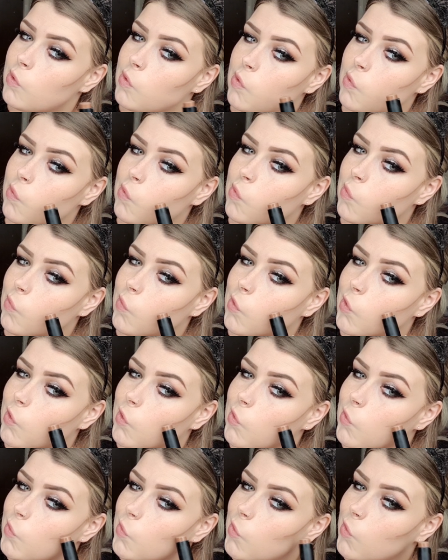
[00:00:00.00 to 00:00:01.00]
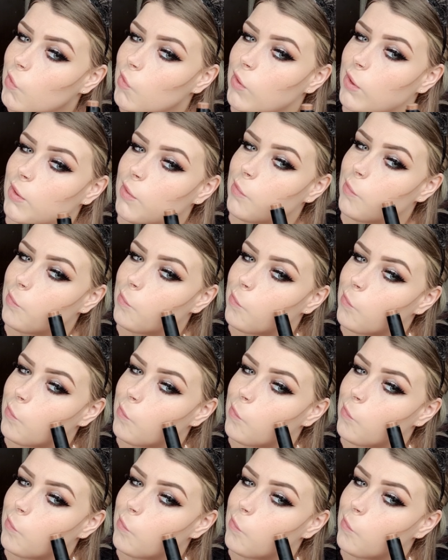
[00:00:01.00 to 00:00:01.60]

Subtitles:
do some contouring.